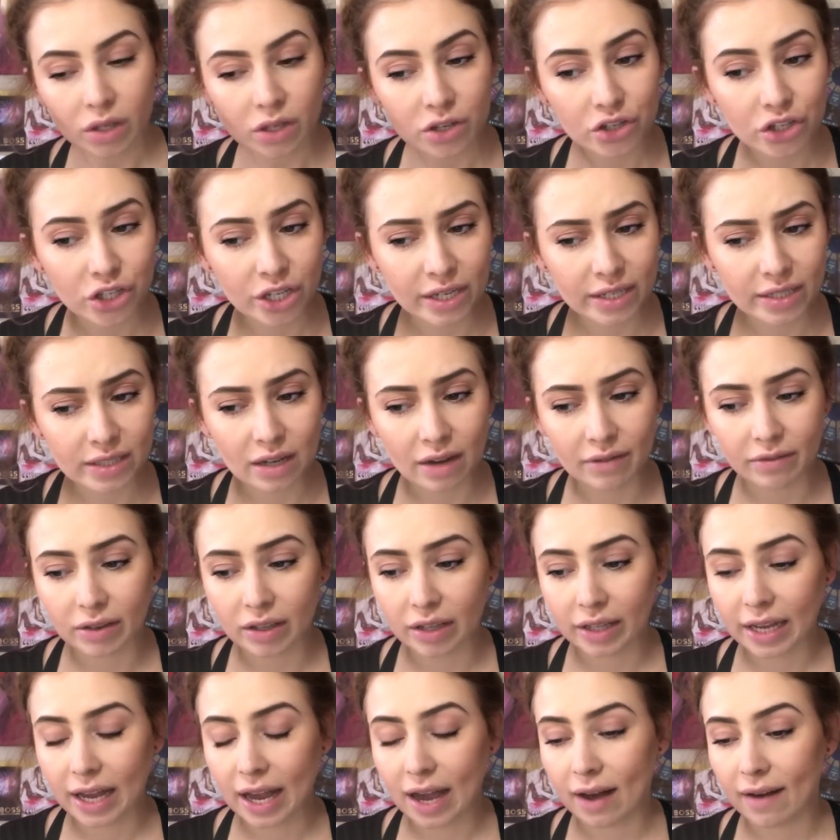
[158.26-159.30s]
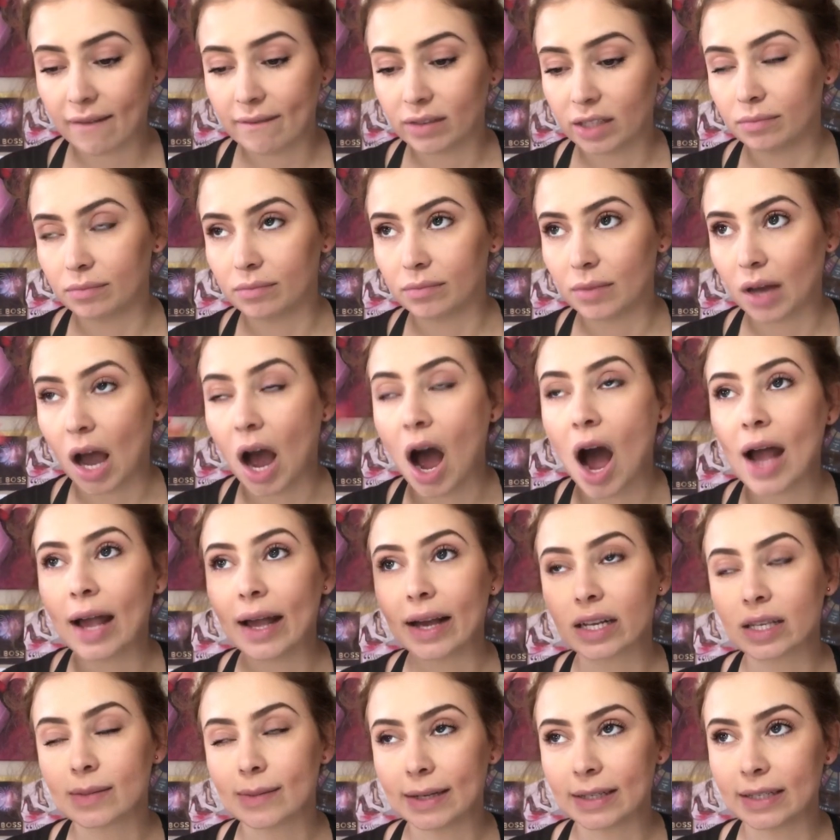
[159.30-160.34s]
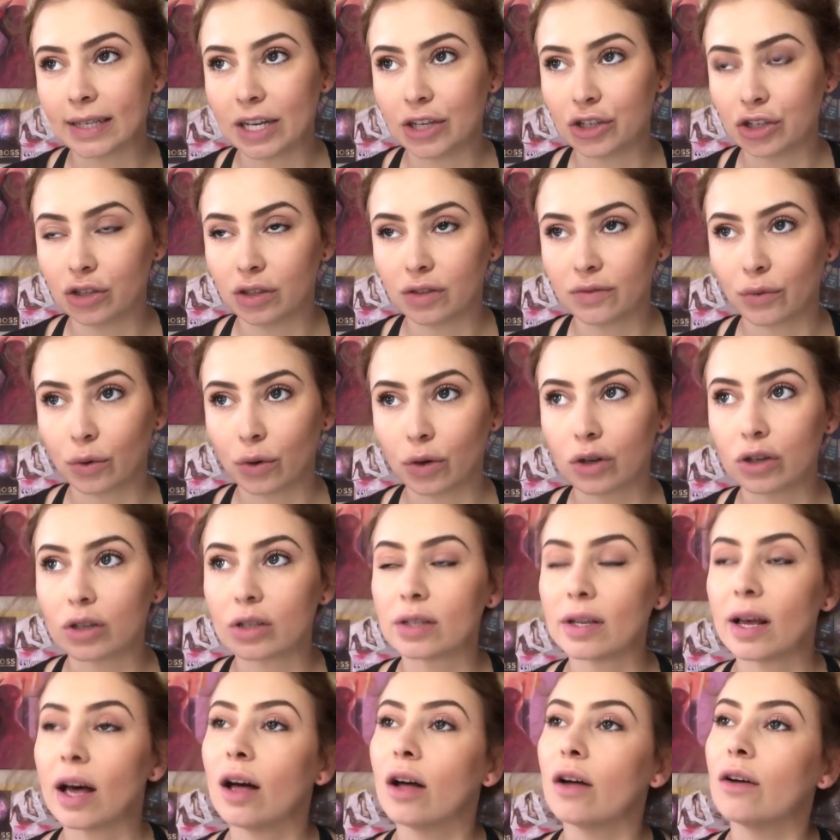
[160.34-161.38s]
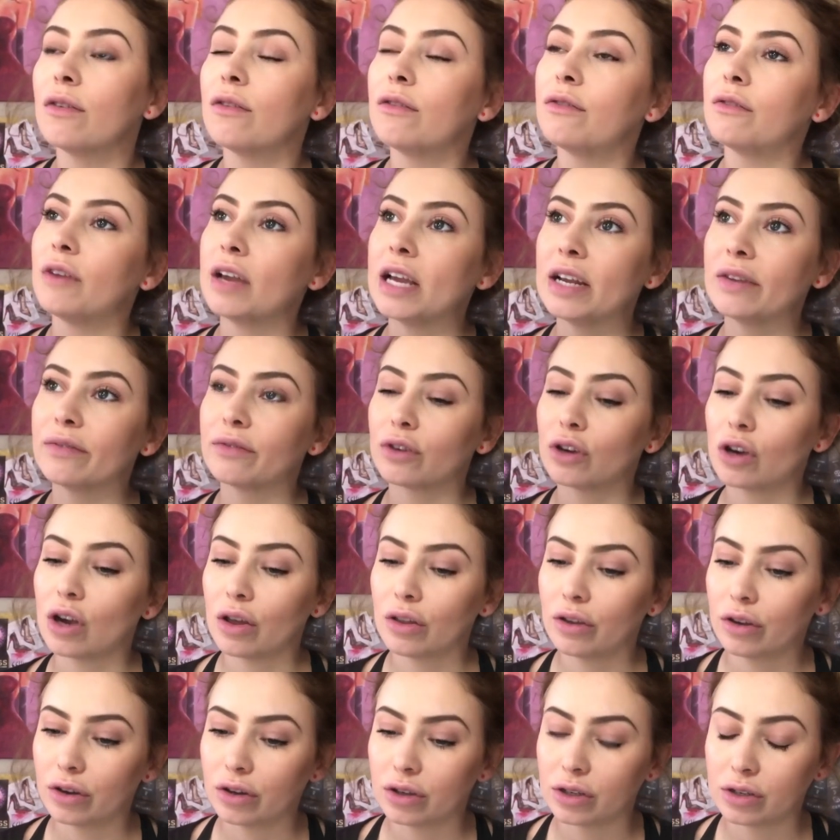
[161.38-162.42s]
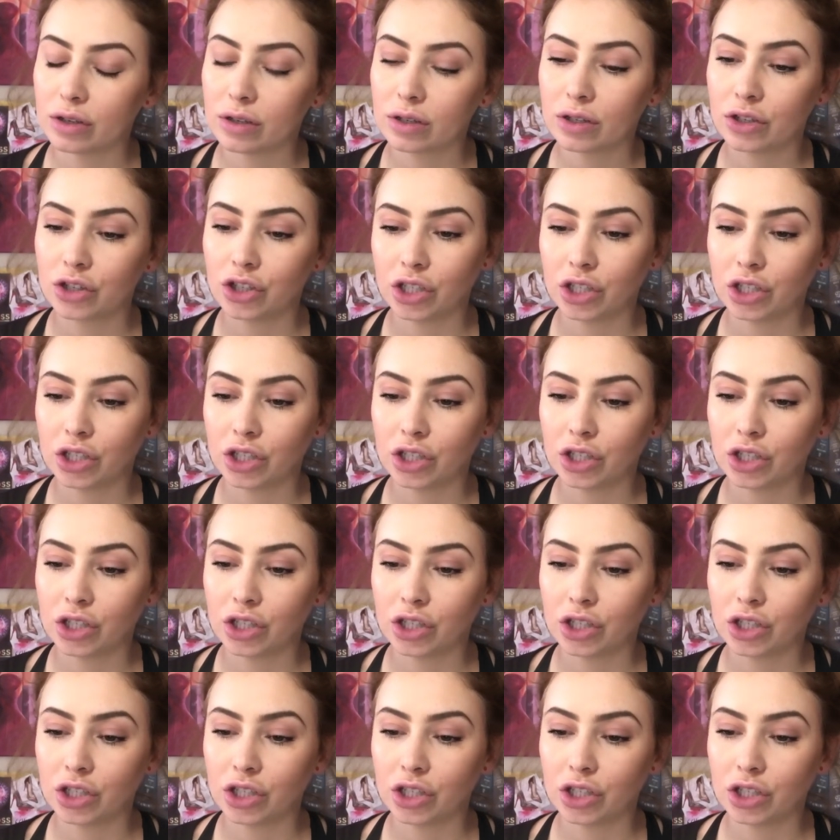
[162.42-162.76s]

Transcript: she can definitely have high expectations for herself and for others.